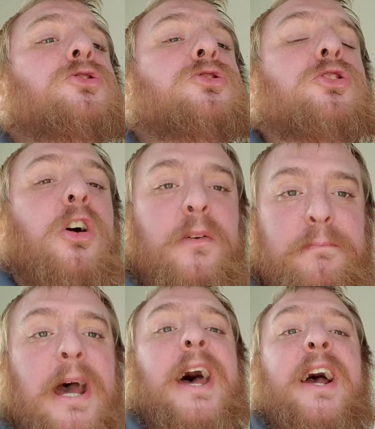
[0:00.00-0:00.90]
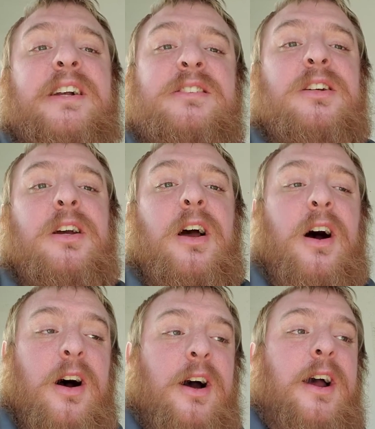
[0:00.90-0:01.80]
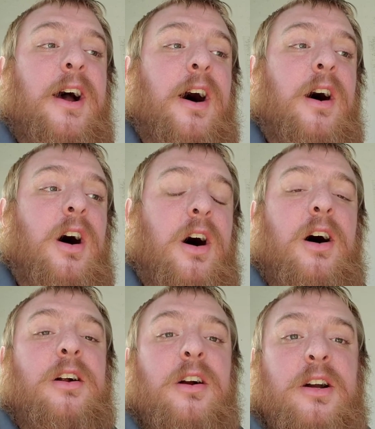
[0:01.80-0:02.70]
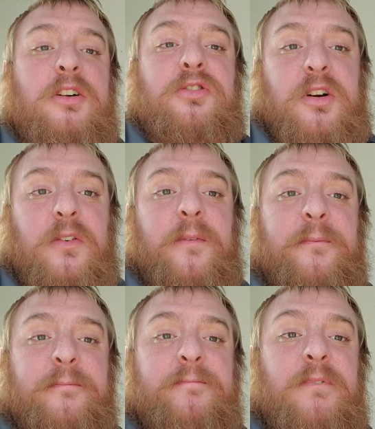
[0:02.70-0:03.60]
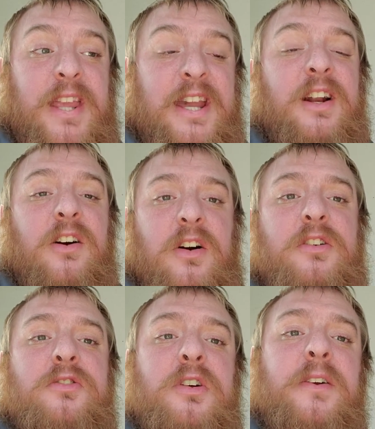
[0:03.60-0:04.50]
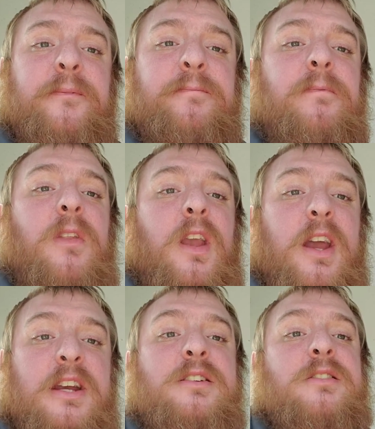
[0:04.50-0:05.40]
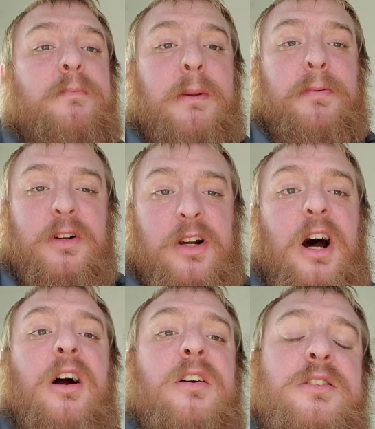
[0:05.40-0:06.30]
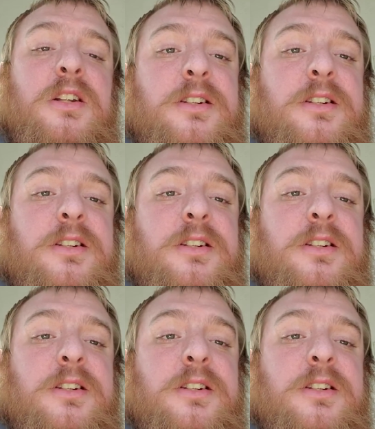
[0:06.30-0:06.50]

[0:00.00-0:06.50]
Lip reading: dirtbags on our country, in our country, is the people in Congress and the